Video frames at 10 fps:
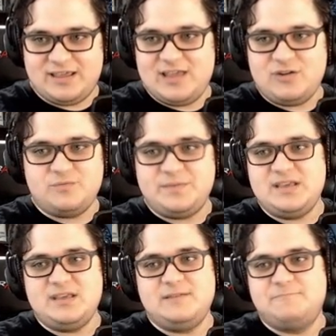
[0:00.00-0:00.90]
It'll
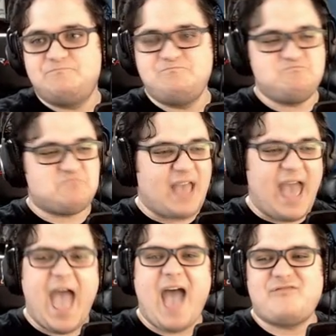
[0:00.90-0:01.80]
be
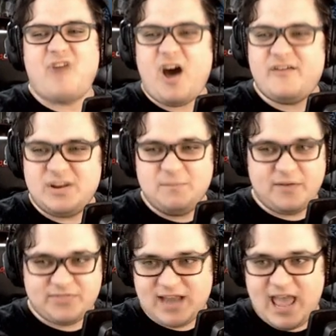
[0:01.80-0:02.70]
half off in a
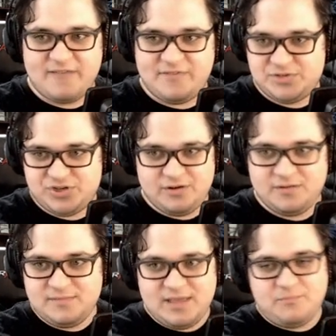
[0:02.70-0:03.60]
month and a half, I'm sure.
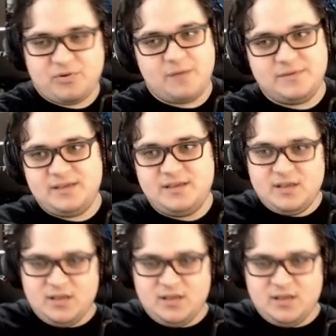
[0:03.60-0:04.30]
They probably,